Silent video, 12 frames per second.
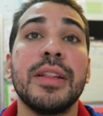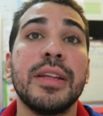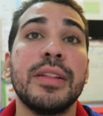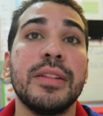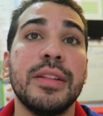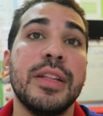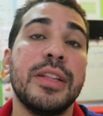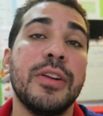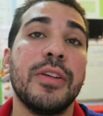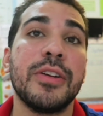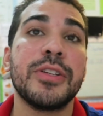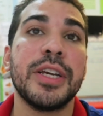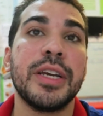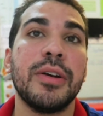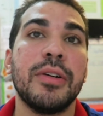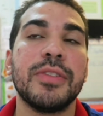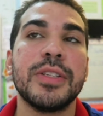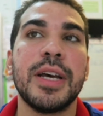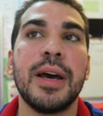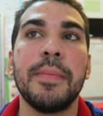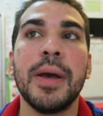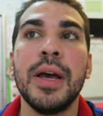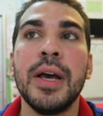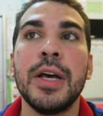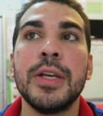out that they're taking off the top.